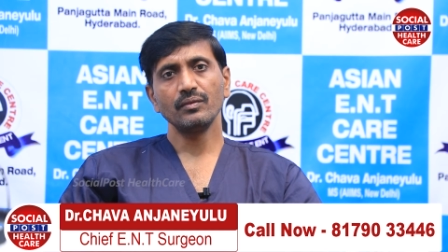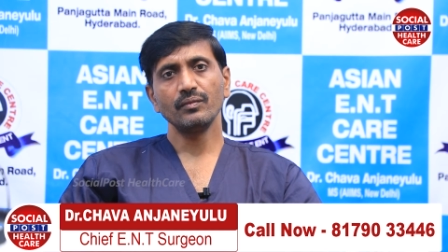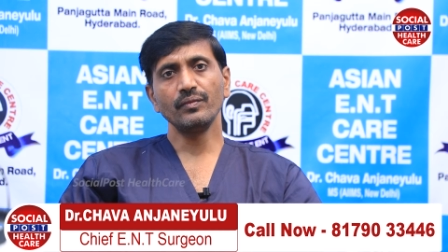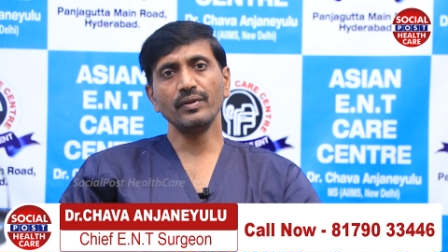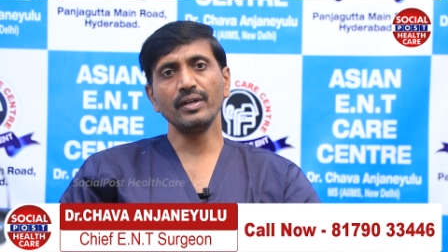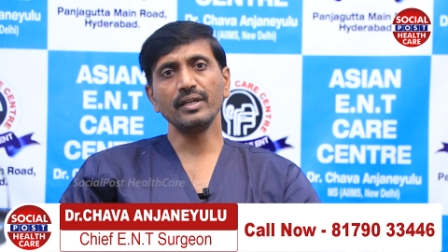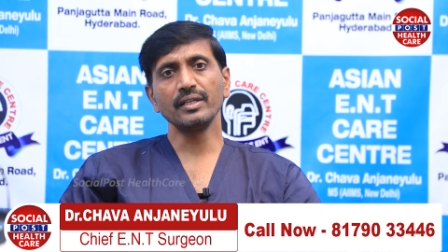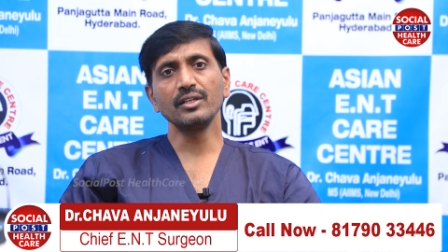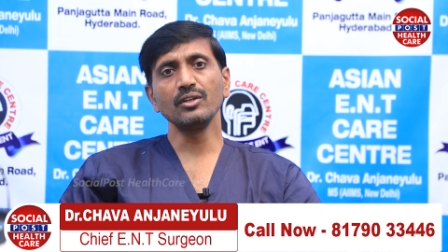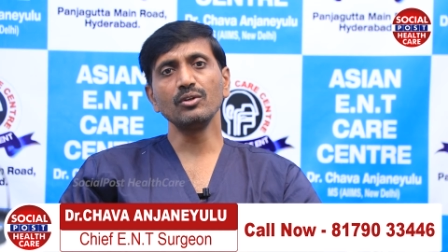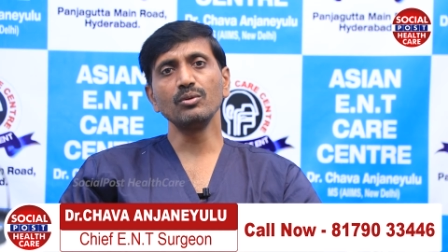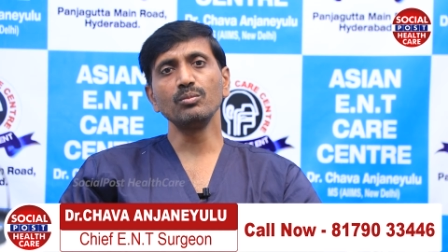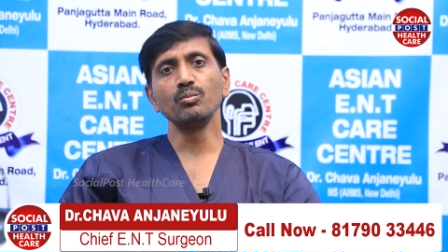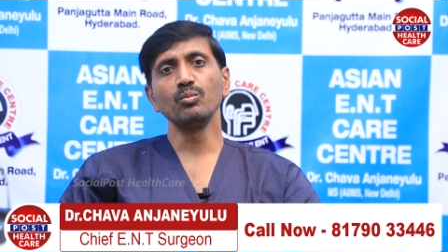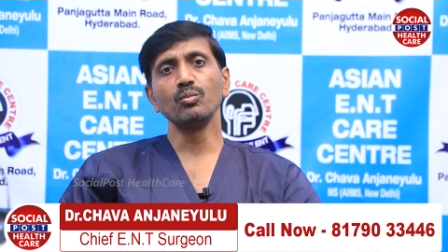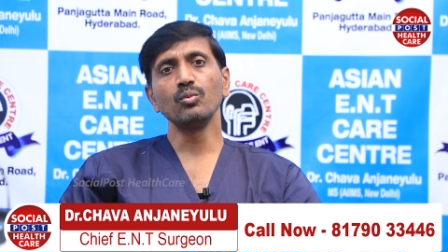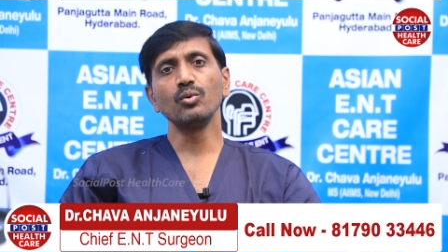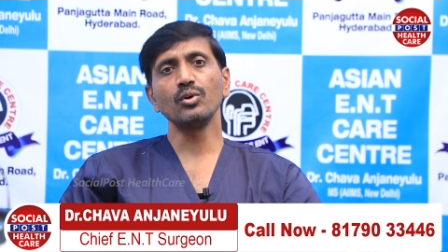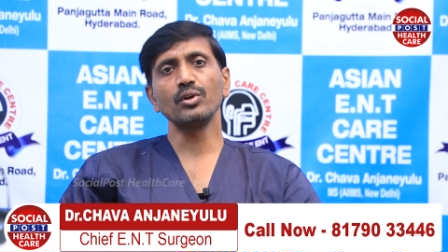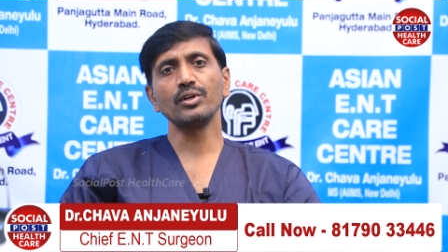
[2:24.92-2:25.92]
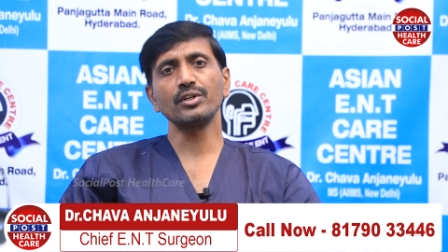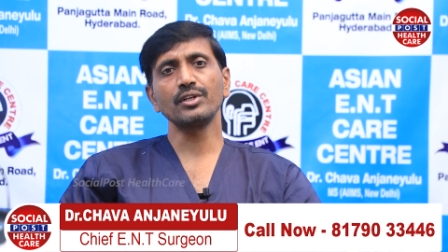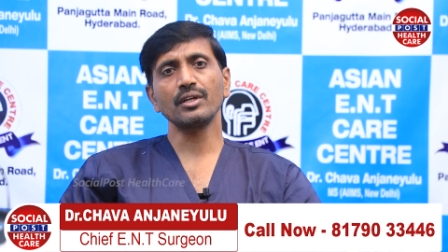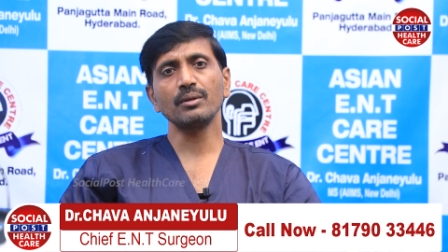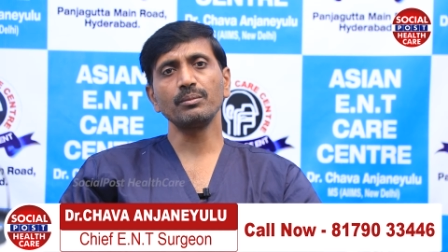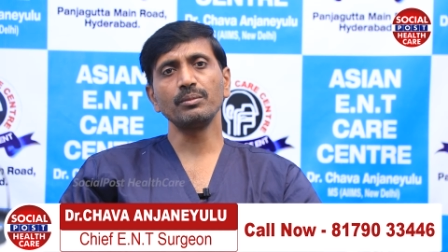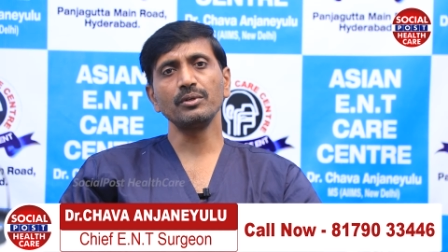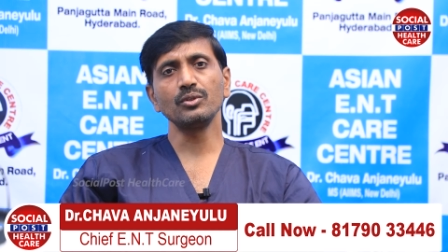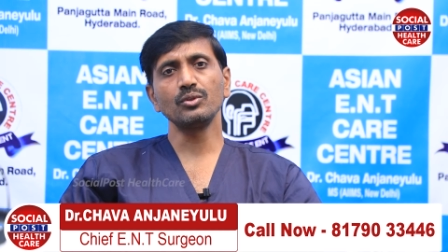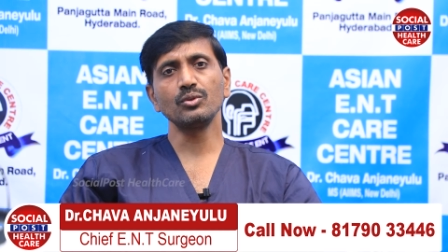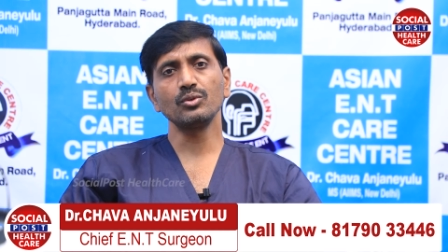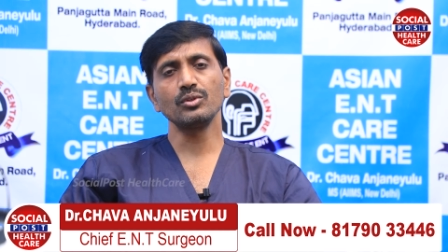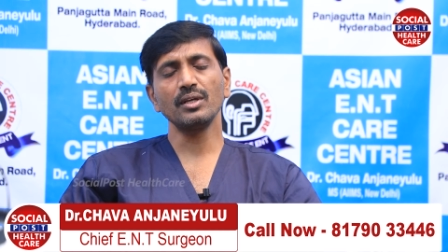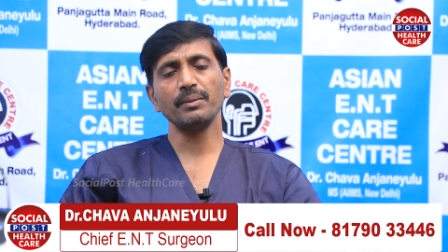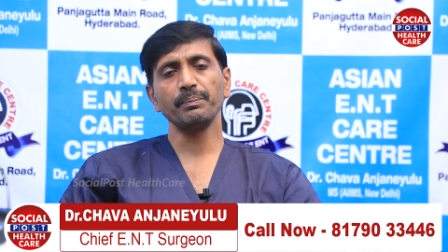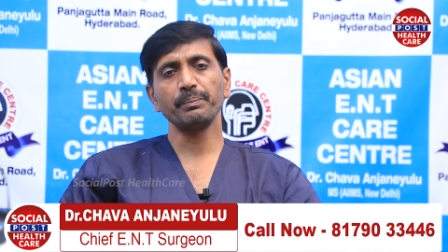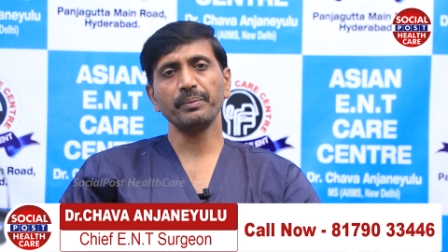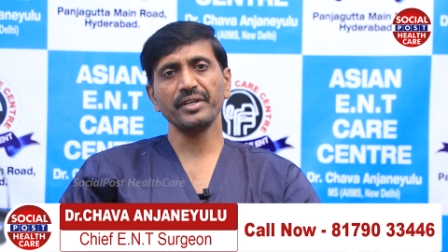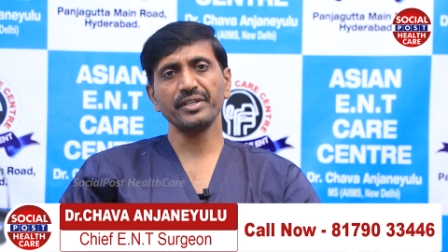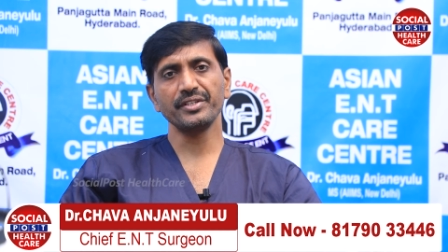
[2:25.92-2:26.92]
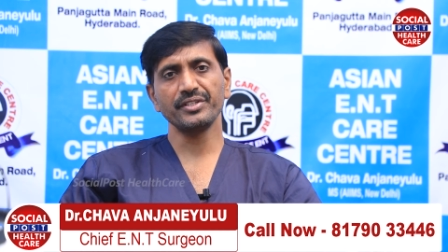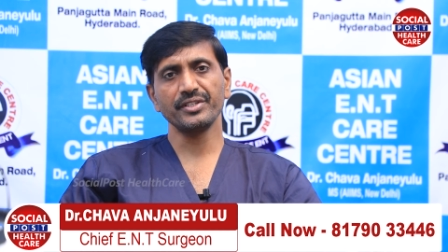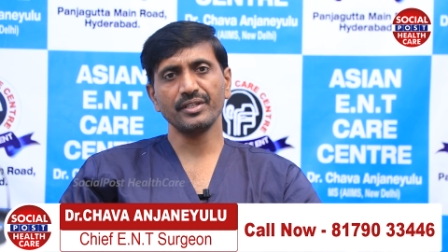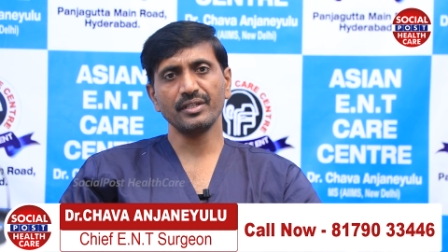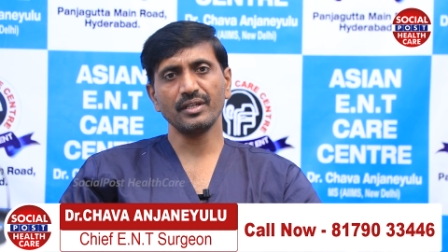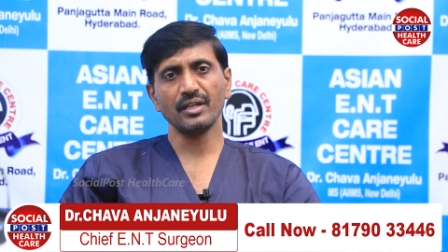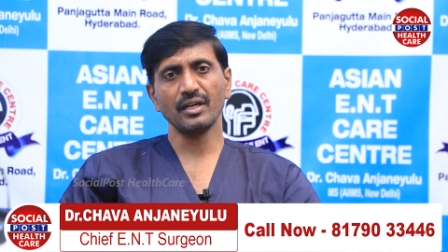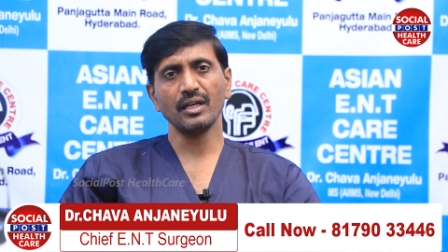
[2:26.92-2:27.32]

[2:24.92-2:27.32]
will give more trouble to the patient.